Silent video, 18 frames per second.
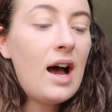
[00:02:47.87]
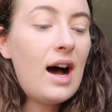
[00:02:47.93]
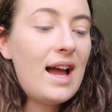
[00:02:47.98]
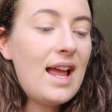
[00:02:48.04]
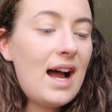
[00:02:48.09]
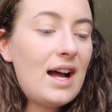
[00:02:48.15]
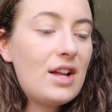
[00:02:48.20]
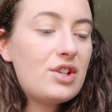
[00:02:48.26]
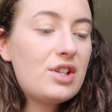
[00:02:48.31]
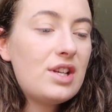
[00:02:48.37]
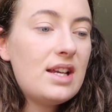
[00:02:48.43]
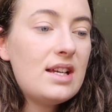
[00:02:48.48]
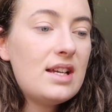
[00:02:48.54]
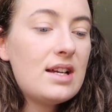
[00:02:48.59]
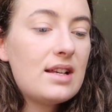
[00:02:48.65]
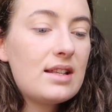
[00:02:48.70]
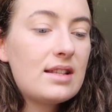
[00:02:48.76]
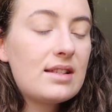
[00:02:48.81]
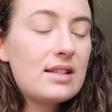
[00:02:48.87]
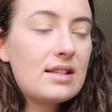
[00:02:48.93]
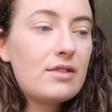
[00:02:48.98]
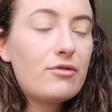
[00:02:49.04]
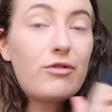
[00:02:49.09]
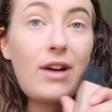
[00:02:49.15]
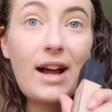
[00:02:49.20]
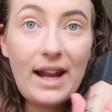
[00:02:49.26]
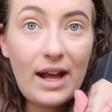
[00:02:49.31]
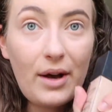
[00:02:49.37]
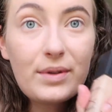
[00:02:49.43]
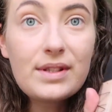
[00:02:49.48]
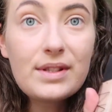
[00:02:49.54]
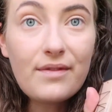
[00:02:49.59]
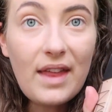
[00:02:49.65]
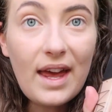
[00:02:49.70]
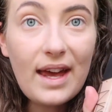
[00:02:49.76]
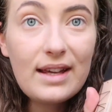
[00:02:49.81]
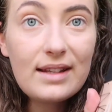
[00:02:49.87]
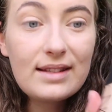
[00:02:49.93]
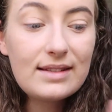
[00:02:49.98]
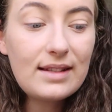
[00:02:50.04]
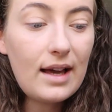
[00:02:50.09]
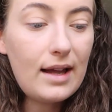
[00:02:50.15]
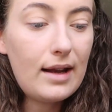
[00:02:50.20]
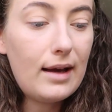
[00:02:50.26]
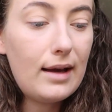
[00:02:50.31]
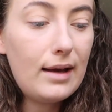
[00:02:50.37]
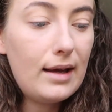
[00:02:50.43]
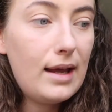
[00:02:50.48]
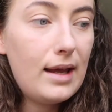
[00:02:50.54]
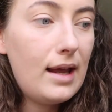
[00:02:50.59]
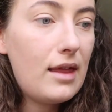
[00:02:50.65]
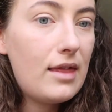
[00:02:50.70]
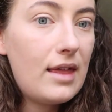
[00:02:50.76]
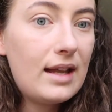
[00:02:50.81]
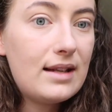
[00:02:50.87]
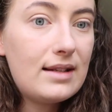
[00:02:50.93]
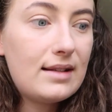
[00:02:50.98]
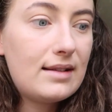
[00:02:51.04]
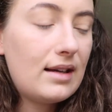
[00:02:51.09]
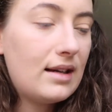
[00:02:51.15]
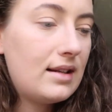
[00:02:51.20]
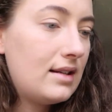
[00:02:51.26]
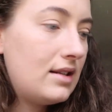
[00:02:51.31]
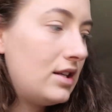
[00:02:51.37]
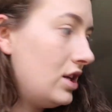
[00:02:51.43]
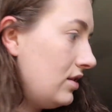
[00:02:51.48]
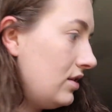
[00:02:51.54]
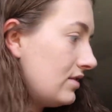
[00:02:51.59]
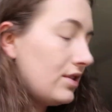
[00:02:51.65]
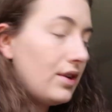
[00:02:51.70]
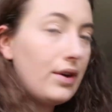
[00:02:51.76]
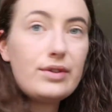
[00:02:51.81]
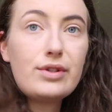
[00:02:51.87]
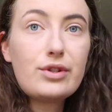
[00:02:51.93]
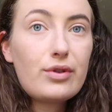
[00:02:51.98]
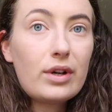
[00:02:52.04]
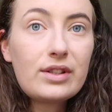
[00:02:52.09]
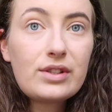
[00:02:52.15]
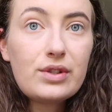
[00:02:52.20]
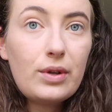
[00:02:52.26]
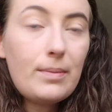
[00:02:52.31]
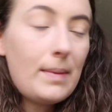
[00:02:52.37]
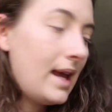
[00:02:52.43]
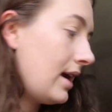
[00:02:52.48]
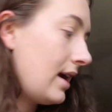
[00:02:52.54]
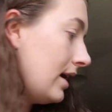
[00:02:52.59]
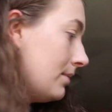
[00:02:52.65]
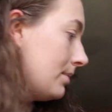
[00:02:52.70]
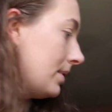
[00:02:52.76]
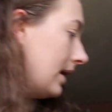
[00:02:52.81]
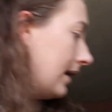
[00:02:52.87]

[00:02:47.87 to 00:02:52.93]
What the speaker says: I actually ran out of this and I then decided to use loads of drugstore makeup,